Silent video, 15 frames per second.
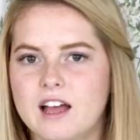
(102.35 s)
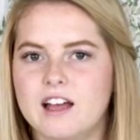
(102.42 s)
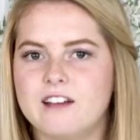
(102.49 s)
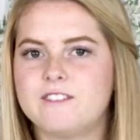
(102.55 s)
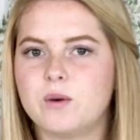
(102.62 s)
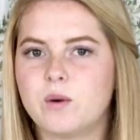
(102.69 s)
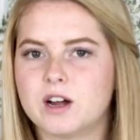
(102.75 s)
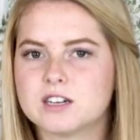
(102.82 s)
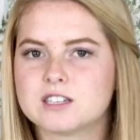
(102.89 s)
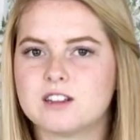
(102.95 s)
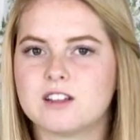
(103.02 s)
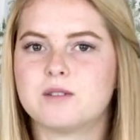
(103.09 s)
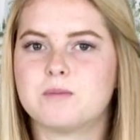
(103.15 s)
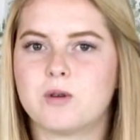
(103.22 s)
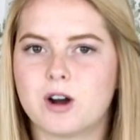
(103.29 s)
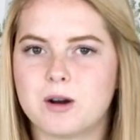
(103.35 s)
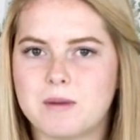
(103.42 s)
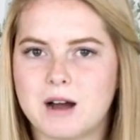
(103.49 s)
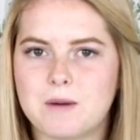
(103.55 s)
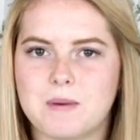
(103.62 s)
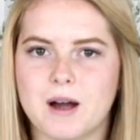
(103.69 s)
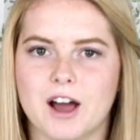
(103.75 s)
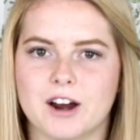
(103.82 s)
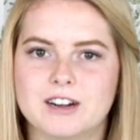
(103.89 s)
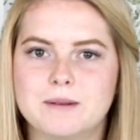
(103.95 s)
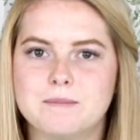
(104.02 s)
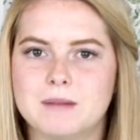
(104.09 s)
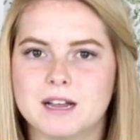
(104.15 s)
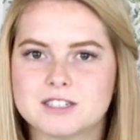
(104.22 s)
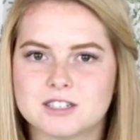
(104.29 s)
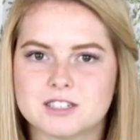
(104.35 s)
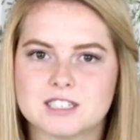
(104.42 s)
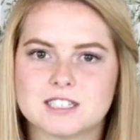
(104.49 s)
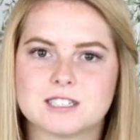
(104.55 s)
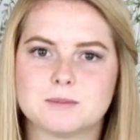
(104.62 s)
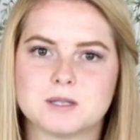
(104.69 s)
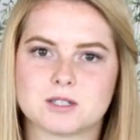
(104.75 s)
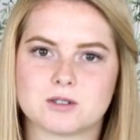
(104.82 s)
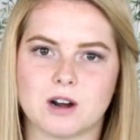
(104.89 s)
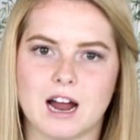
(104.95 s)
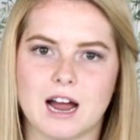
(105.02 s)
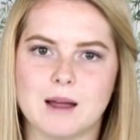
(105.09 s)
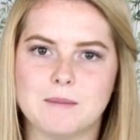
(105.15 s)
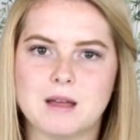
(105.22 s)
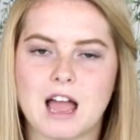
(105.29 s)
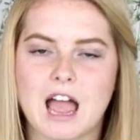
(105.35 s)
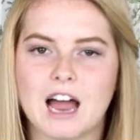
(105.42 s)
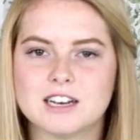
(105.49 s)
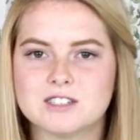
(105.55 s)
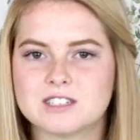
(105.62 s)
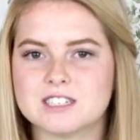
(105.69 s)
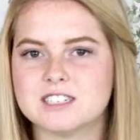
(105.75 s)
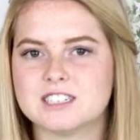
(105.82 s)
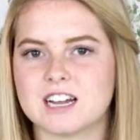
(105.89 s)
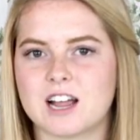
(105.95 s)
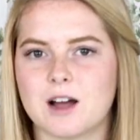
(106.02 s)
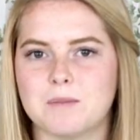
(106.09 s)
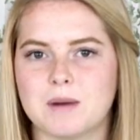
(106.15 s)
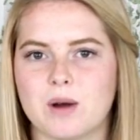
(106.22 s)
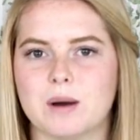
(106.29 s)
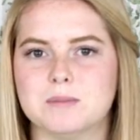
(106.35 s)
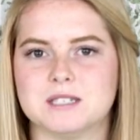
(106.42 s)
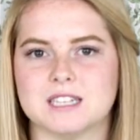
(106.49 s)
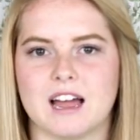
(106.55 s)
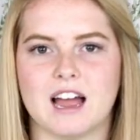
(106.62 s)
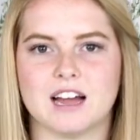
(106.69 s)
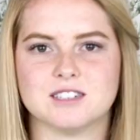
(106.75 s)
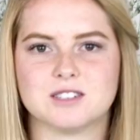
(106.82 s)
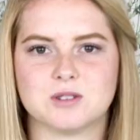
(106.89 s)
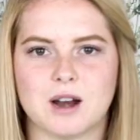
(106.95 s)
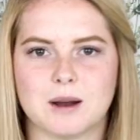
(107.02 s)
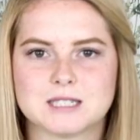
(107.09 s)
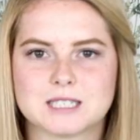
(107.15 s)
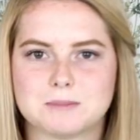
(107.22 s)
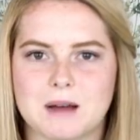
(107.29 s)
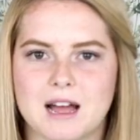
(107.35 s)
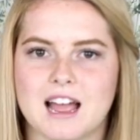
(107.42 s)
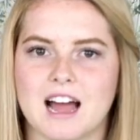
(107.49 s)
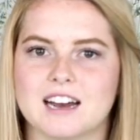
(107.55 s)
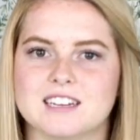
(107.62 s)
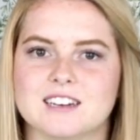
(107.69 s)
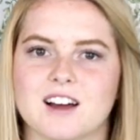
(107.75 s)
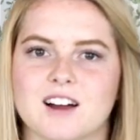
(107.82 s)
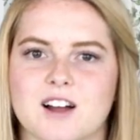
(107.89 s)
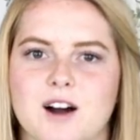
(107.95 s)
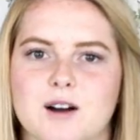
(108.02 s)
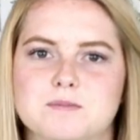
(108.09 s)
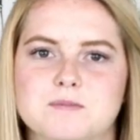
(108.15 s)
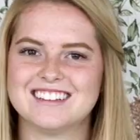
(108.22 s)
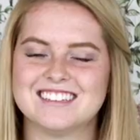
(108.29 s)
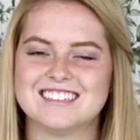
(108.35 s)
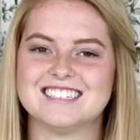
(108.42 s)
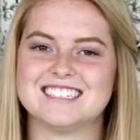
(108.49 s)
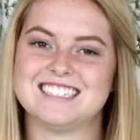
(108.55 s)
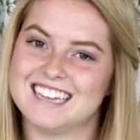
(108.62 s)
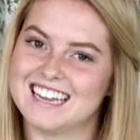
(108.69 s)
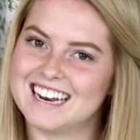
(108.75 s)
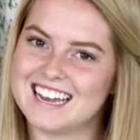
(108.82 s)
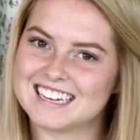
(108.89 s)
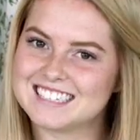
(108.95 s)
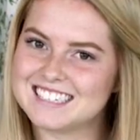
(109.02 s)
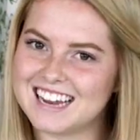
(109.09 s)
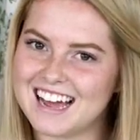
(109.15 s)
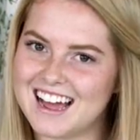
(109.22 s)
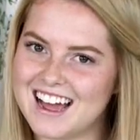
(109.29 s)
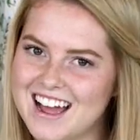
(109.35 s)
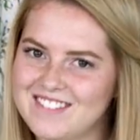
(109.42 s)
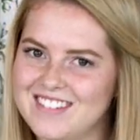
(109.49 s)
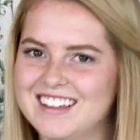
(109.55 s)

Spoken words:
If you want to learn more about pottery, make sure to subscribe, and you can check out my website at ceramicsbyaddie.com. See you next time!